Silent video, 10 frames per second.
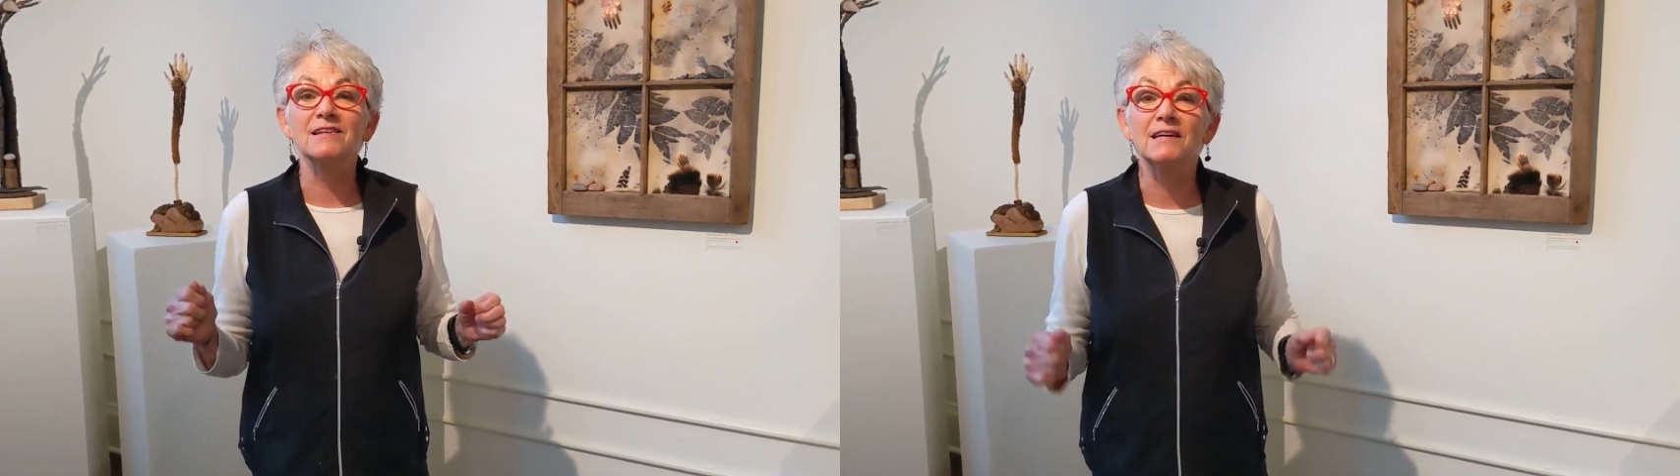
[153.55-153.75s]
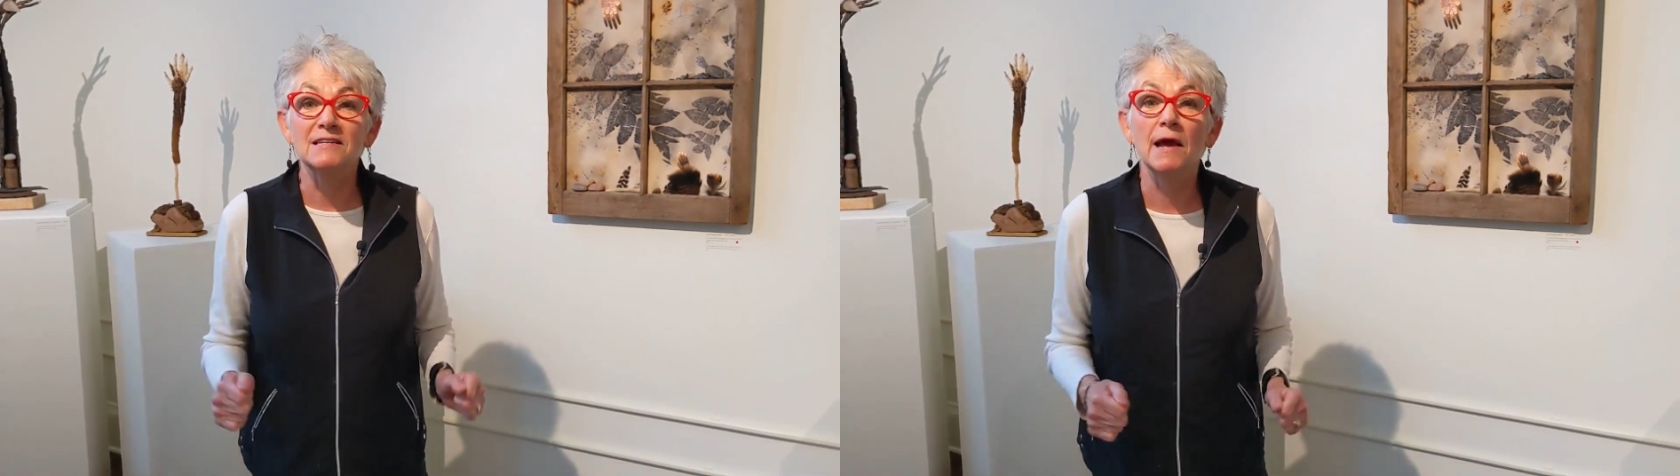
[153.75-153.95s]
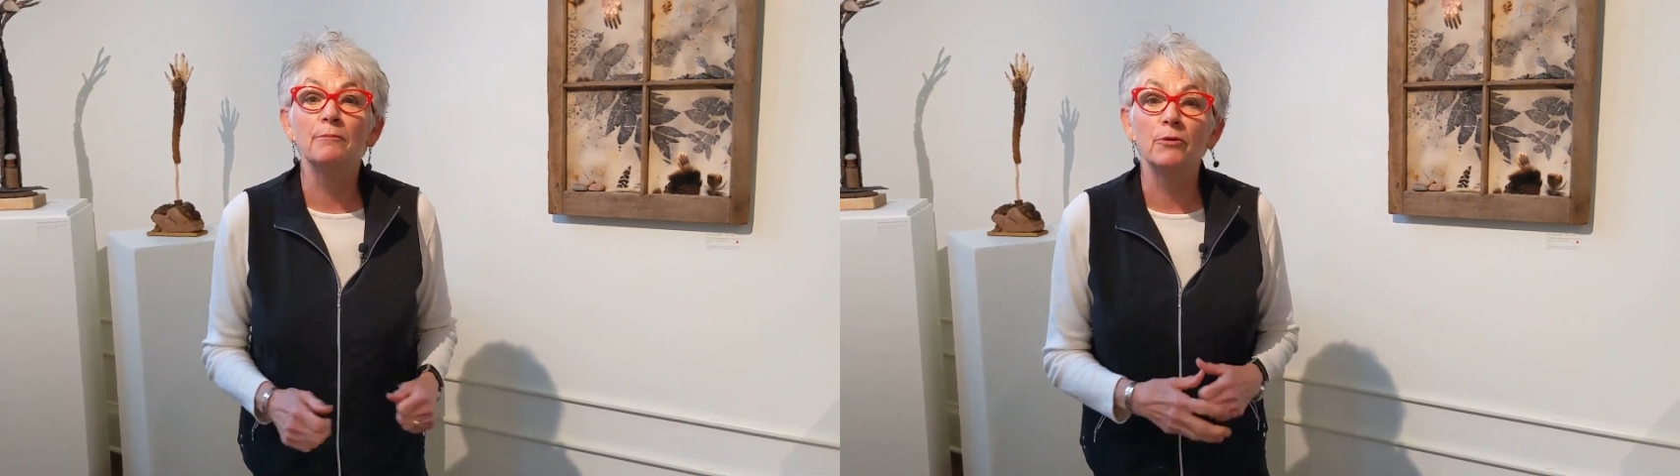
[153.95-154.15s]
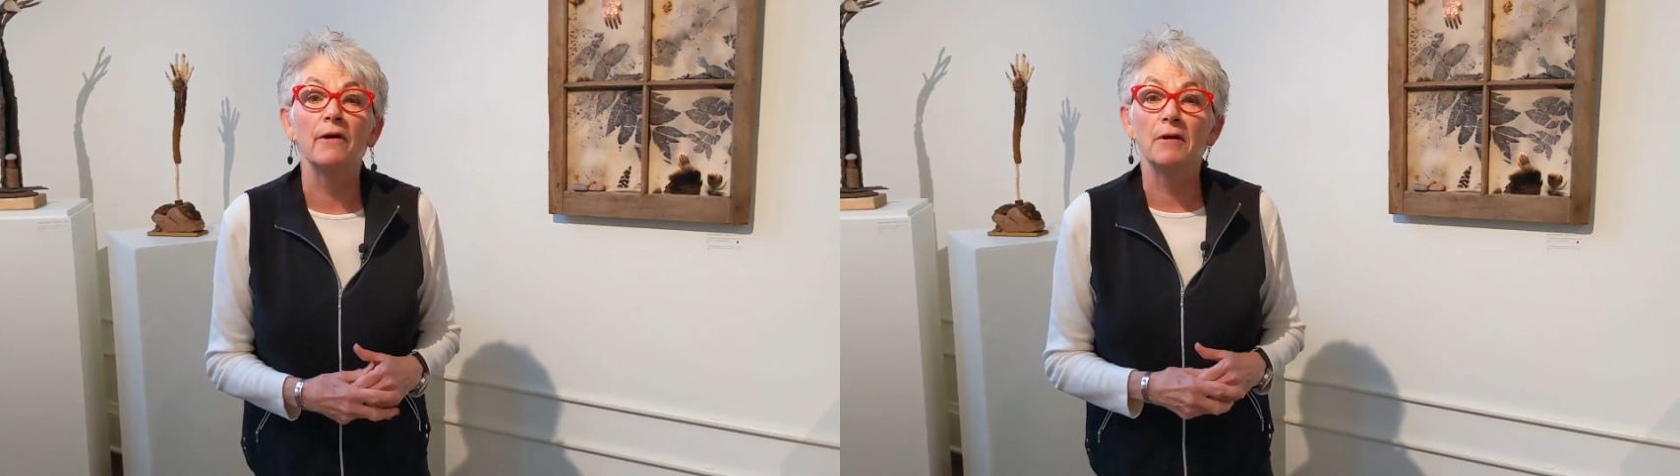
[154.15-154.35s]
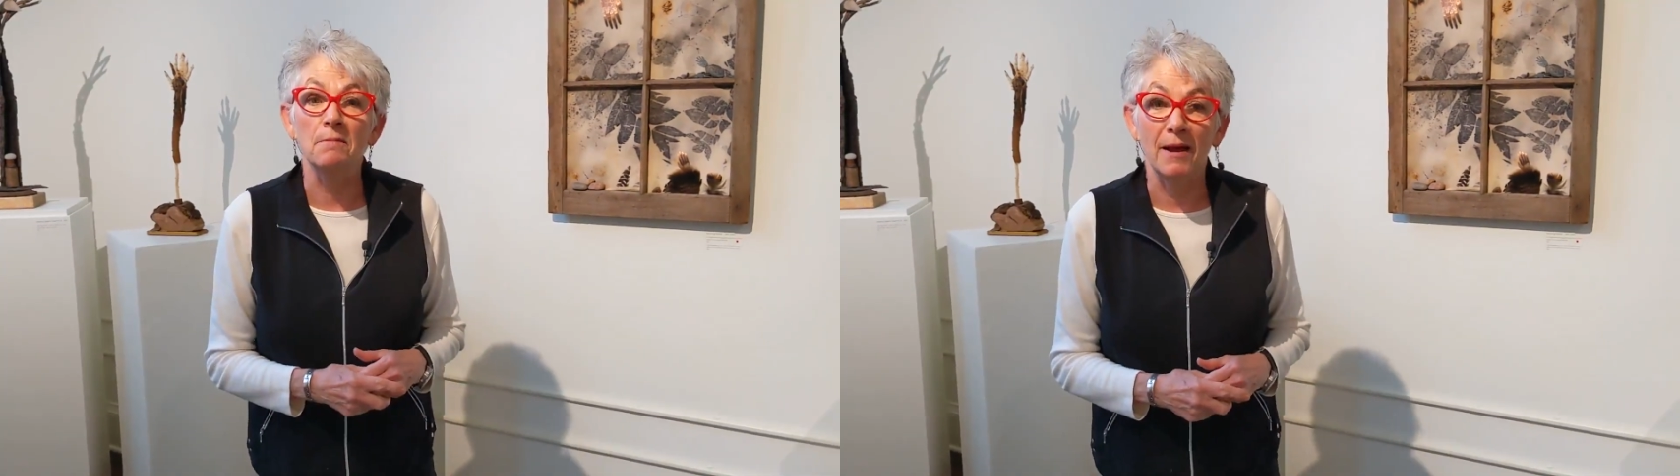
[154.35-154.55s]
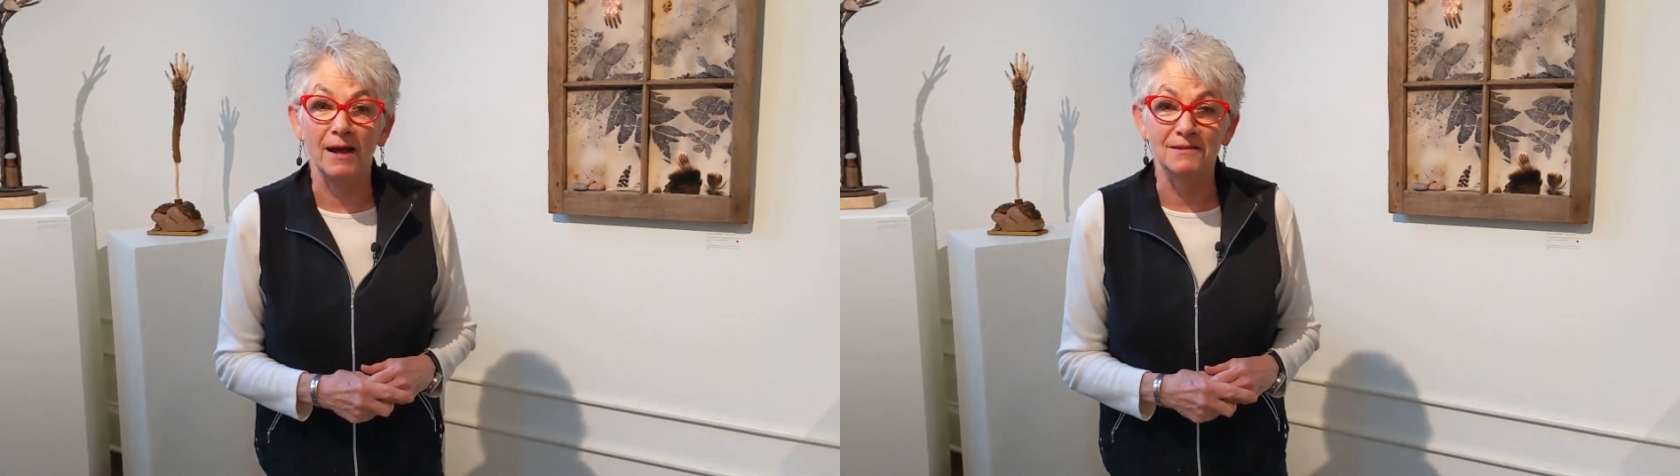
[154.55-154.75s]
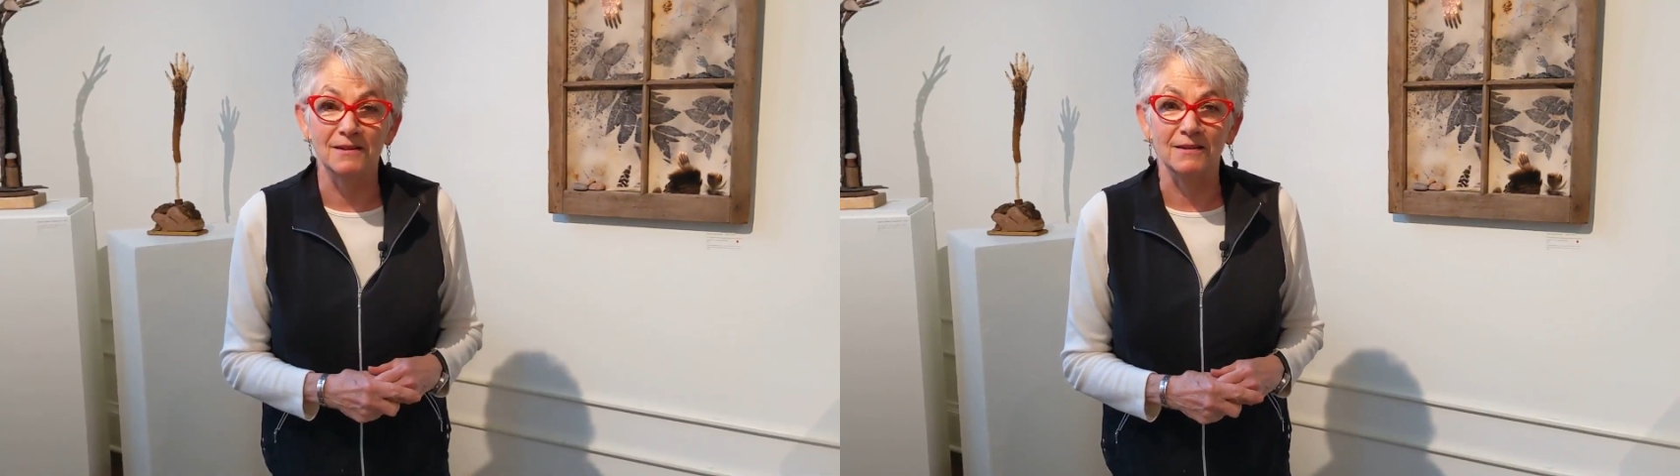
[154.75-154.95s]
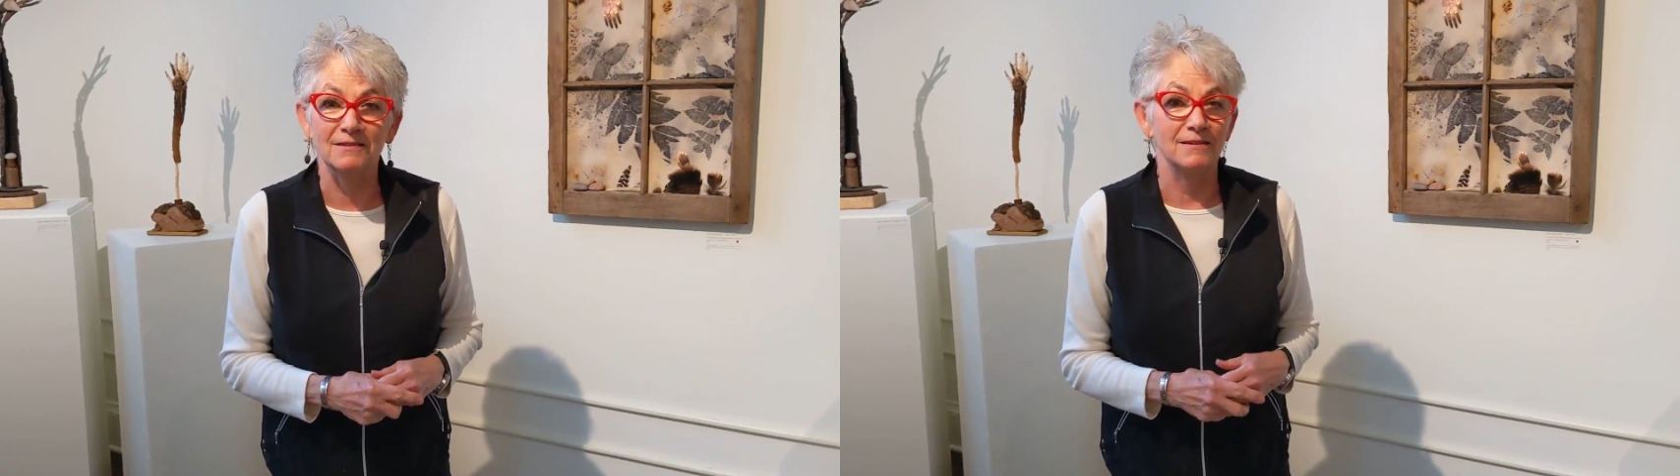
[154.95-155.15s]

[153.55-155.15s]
contemporary baskets,